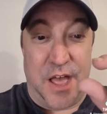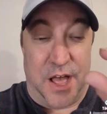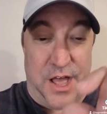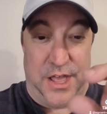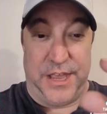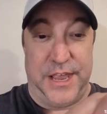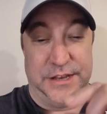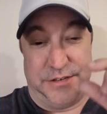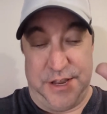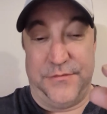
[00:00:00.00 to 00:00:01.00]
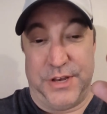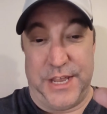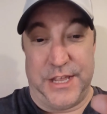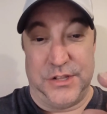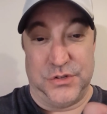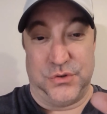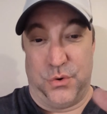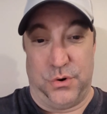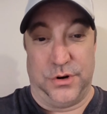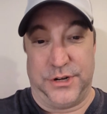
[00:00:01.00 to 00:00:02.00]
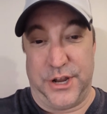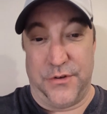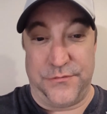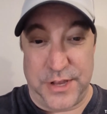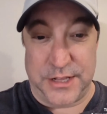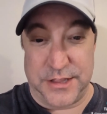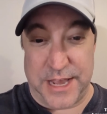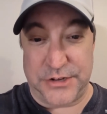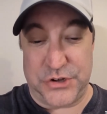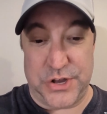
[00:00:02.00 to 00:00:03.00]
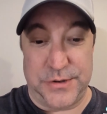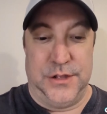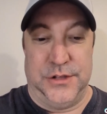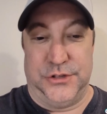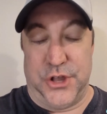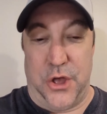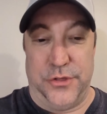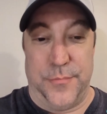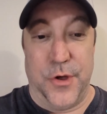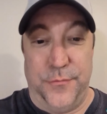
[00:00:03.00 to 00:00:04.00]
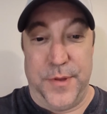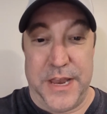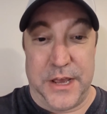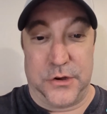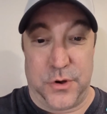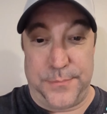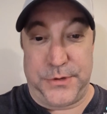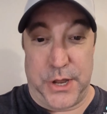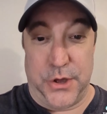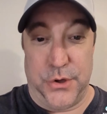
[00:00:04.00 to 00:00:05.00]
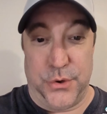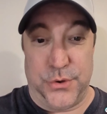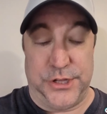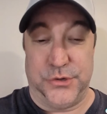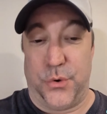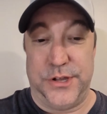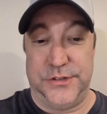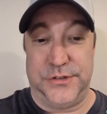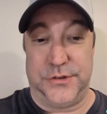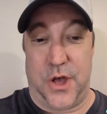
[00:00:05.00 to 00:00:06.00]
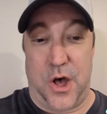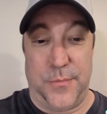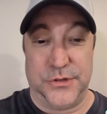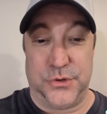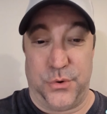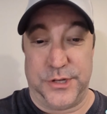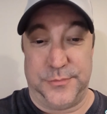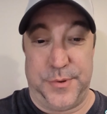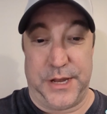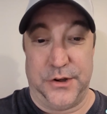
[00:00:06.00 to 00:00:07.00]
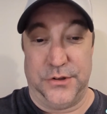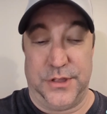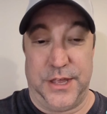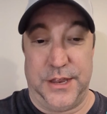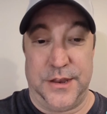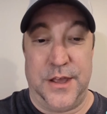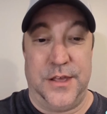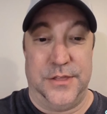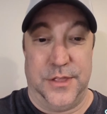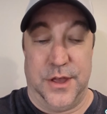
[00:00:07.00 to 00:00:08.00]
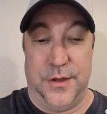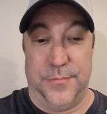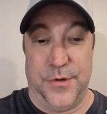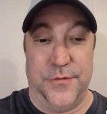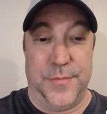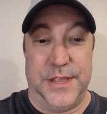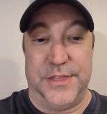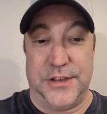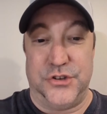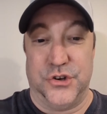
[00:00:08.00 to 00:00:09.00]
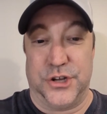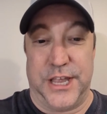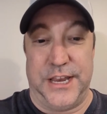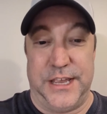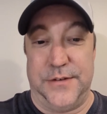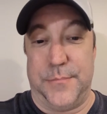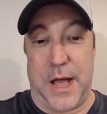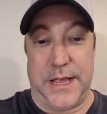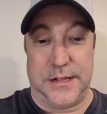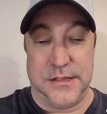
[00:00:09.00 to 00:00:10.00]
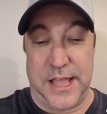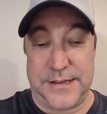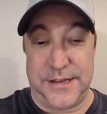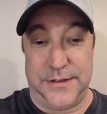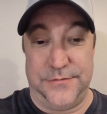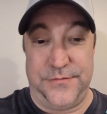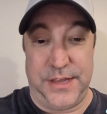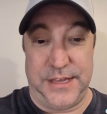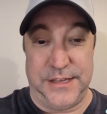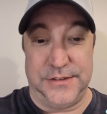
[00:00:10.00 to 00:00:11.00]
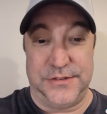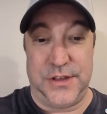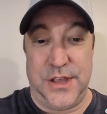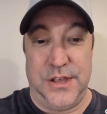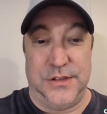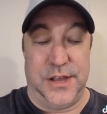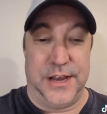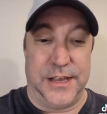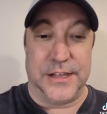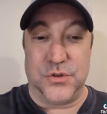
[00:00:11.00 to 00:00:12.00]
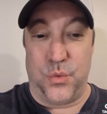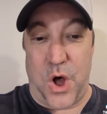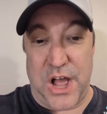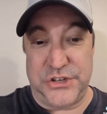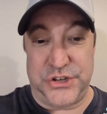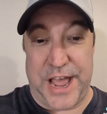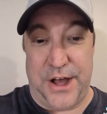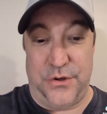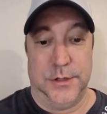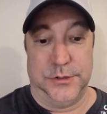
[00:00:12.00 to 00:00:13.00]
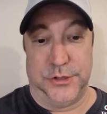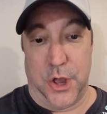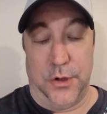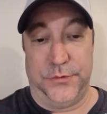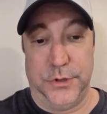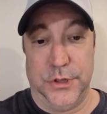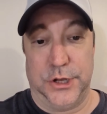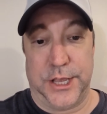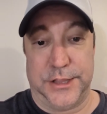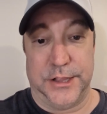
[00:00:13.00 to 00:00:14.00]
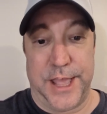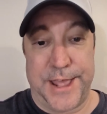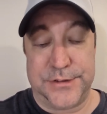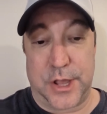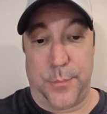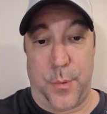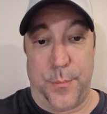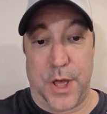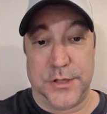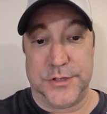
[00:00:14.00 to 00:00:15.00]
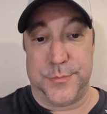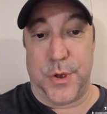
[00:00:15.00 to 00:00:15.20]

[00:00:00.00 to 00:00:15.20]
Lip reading: in dividends or, you know, fee collection. So the movement of crypto is almost always bigger than the movement that you're getting by collecting fees, and it gets washed out. So if you look at the last couple months,